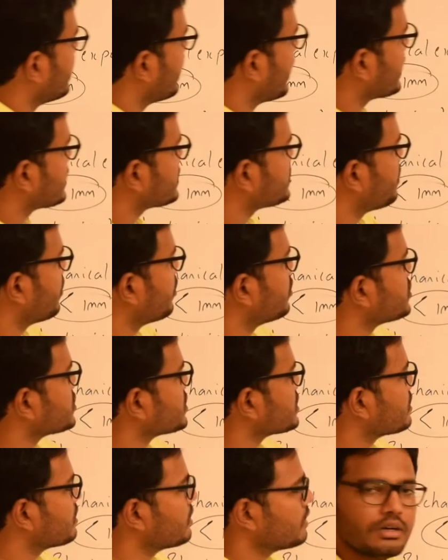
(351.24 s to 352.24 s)

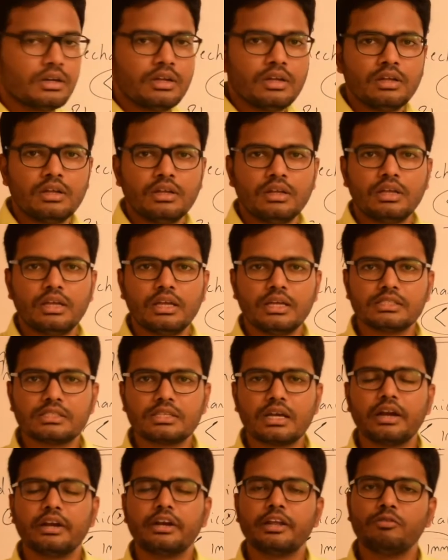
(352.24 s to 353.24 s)
exposure
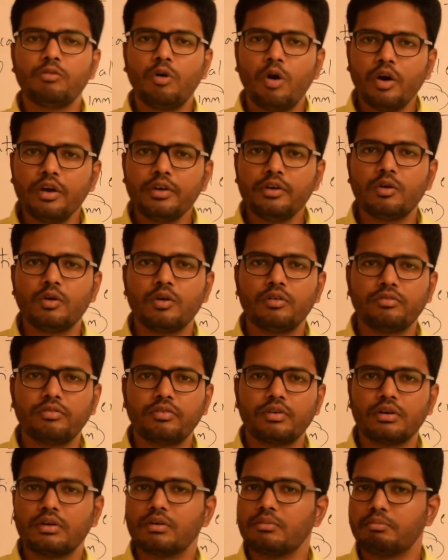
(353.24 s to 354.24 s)
is devoid of
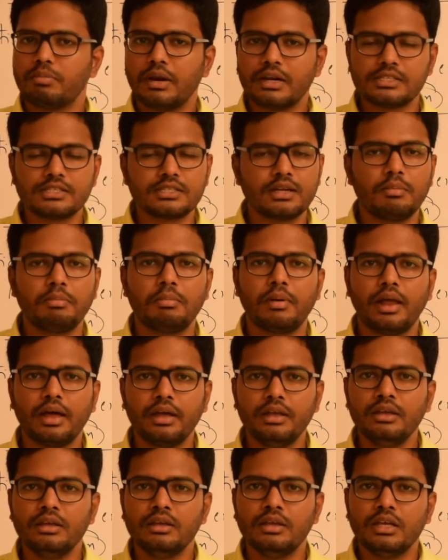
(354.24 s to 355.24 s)
blood
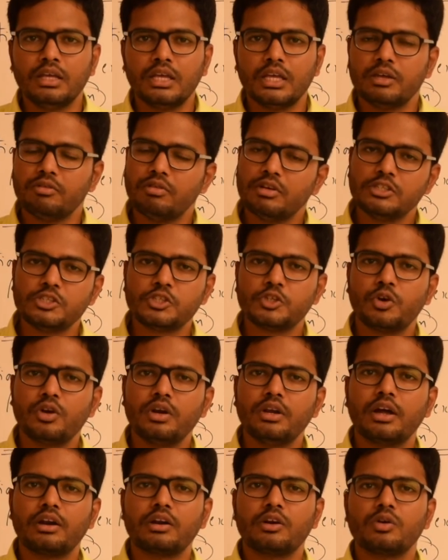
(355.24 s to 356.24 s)
supply
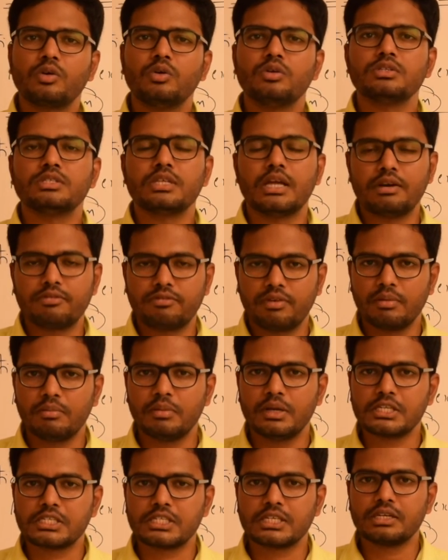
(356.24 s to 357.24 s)
eventually undergoes
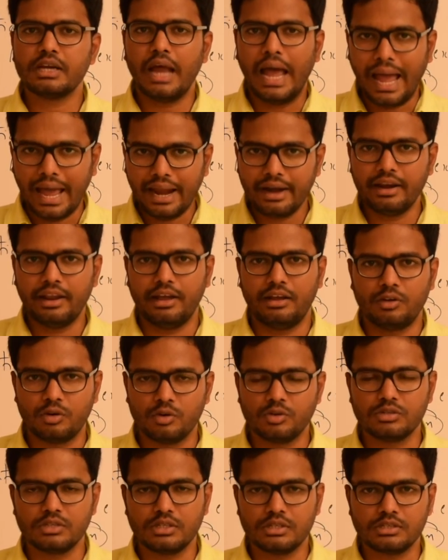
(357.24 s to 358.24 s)
inflammation and
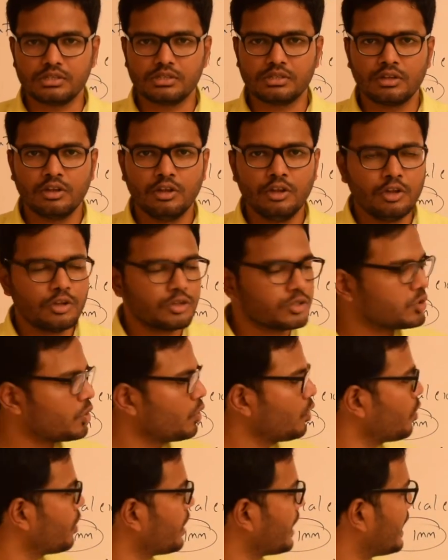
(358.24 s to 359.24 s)
necrosis.
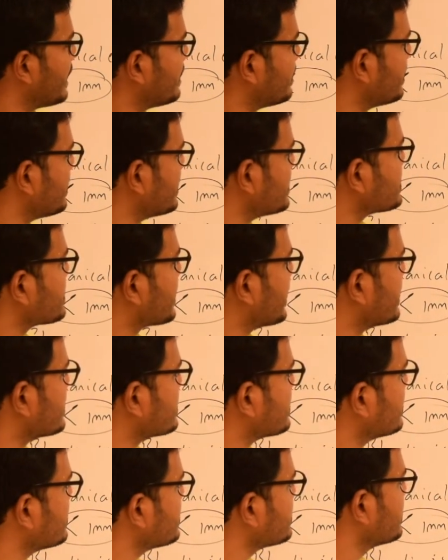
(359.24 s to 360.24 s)
So in these
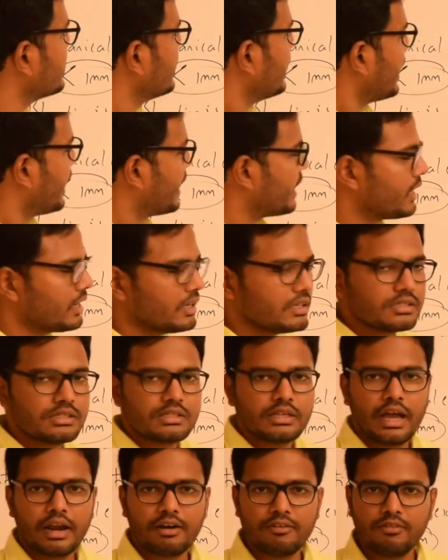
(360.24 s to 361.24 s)
cases it
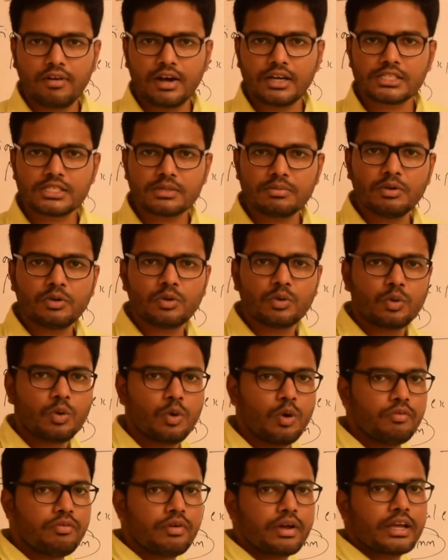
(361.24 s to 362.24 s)
is advisable to
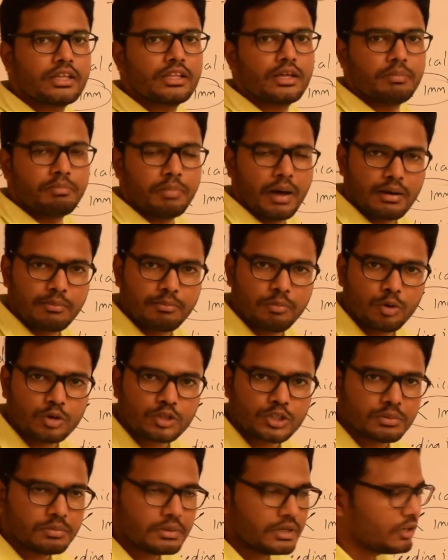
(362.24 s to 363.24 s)
go for either
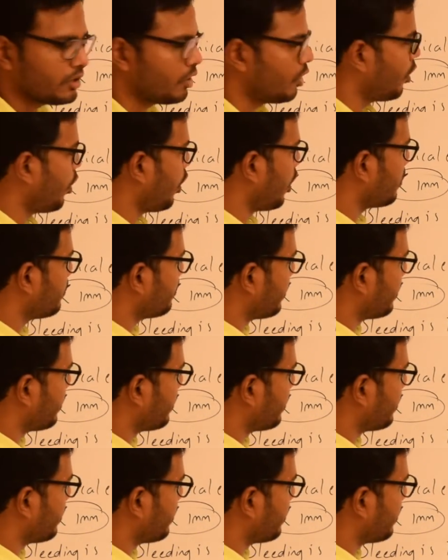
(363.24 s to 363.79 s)
pulpotomy or